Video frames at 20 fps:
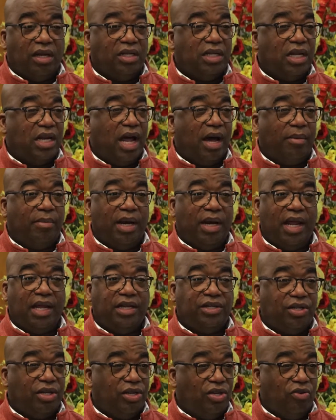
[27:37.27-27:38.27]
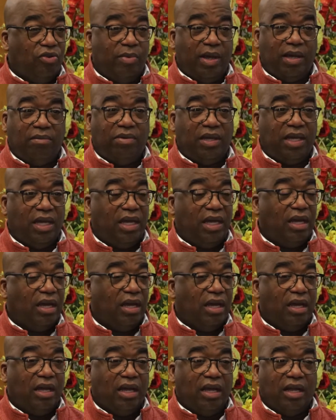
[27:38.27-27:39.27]
denomination you may be,
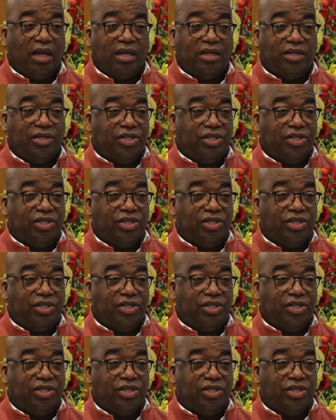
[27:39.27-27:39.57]
mm.